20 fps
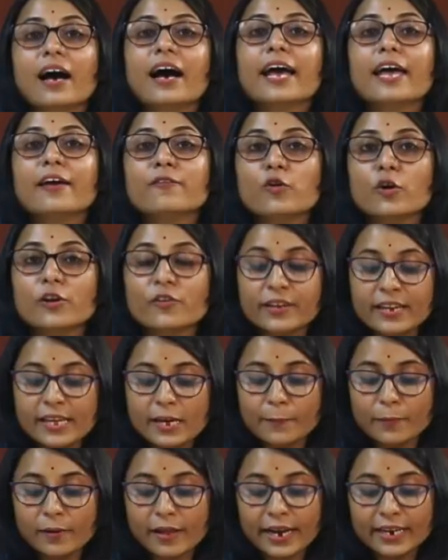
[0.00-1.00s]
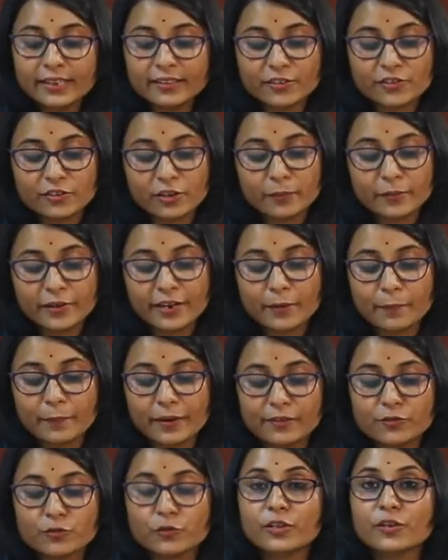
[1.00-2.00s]
I have already applied the turmeric
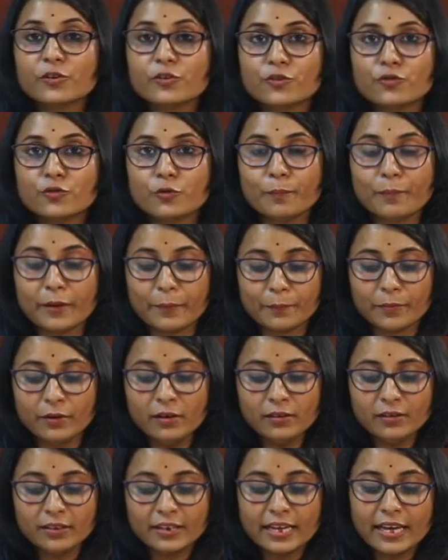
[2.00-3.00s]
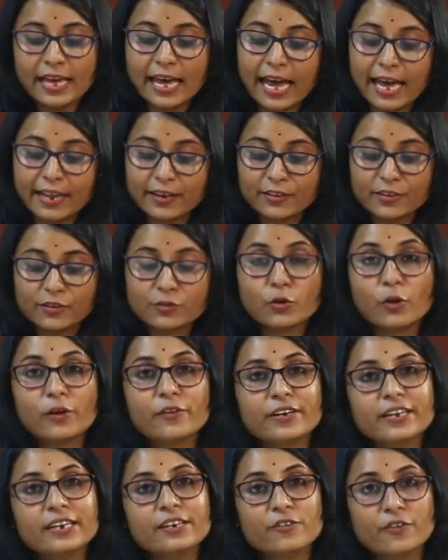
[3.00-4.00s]
paste to the tissue paper and it is
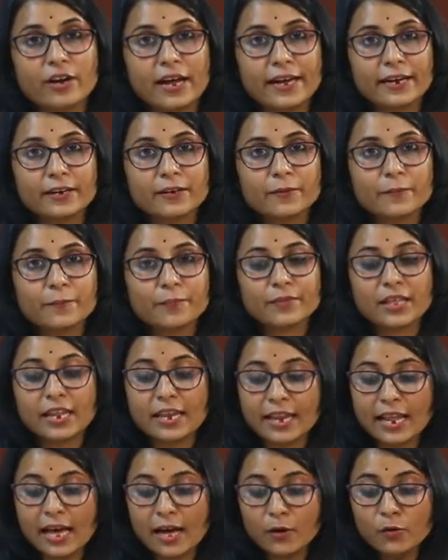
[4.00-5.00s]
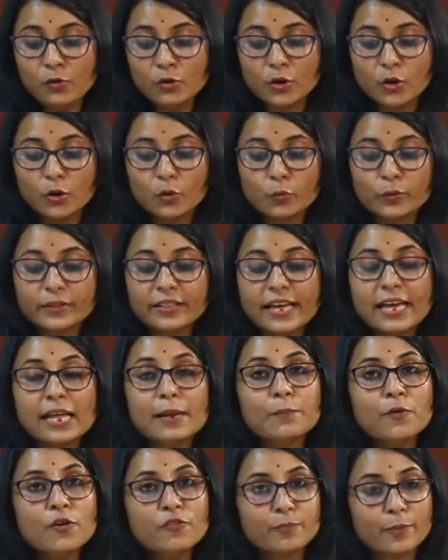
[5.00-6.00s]
already dried. Now with the
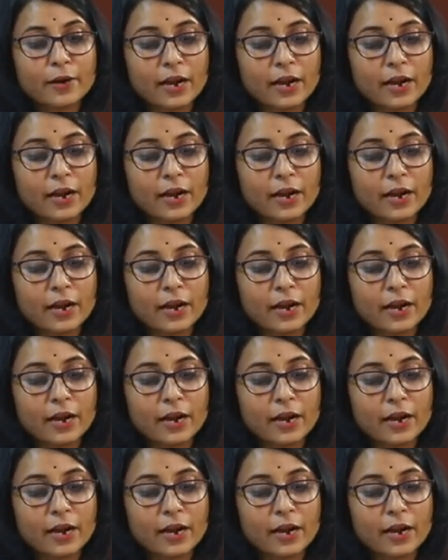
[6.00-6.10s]
help of